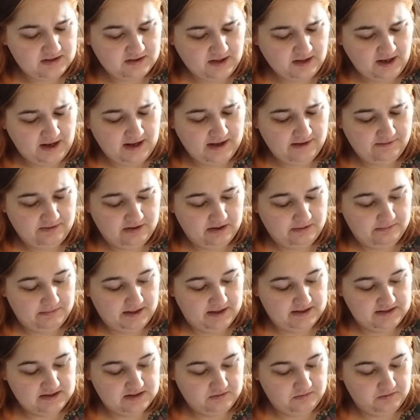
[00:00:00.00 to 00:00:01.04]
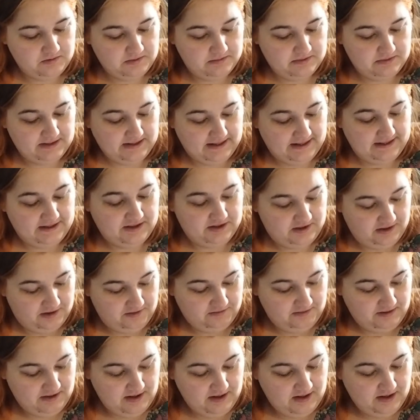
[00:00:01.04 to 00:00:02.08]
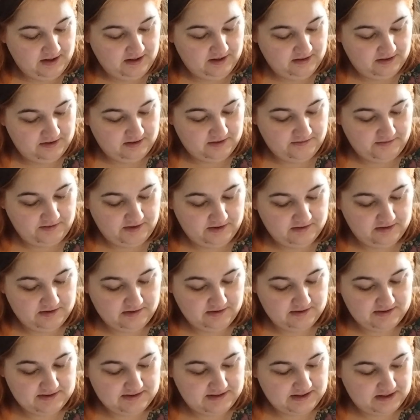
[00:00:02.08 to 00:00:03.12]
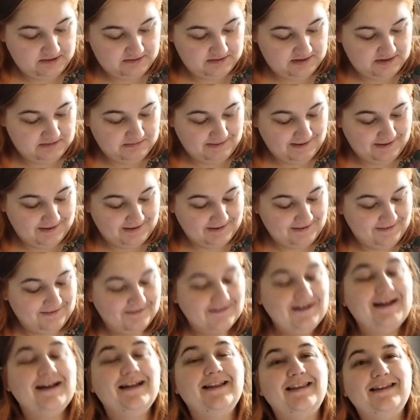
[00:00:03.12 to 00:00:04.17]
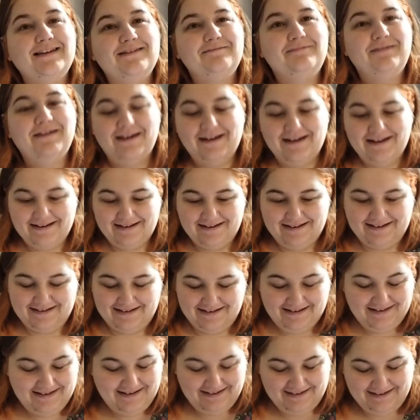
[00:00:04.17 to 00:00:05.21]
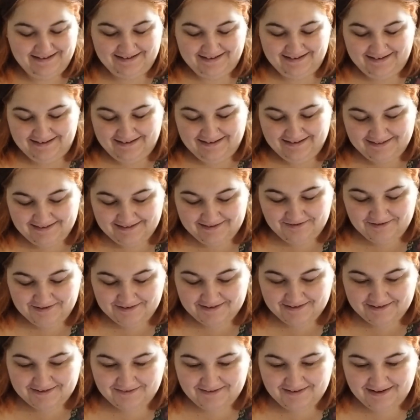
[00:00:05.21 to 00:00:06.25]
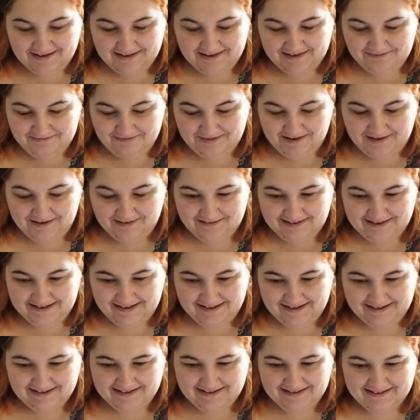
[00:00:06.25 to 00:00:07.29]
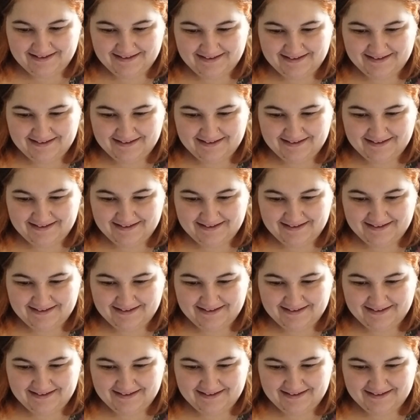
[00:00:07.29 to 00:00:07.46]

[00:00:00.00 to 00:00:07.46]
To have an amazing woman like you. Love you loads, there, small koala there. You put koala there in.